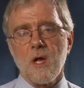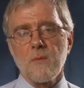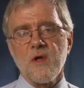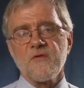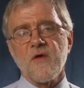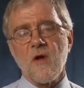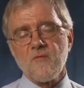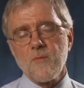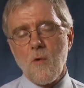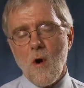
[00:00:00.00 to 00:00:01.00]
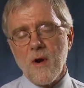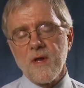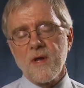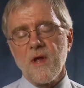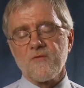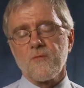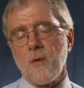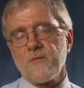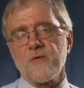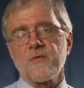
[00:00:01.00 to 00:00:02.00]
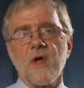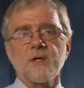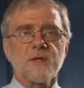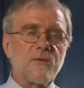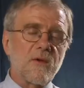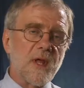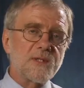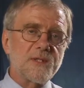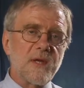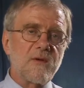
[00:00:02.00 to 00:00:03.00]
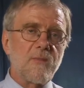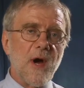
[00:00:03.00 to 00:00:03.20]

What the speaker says: It means every party gets representation in their legislative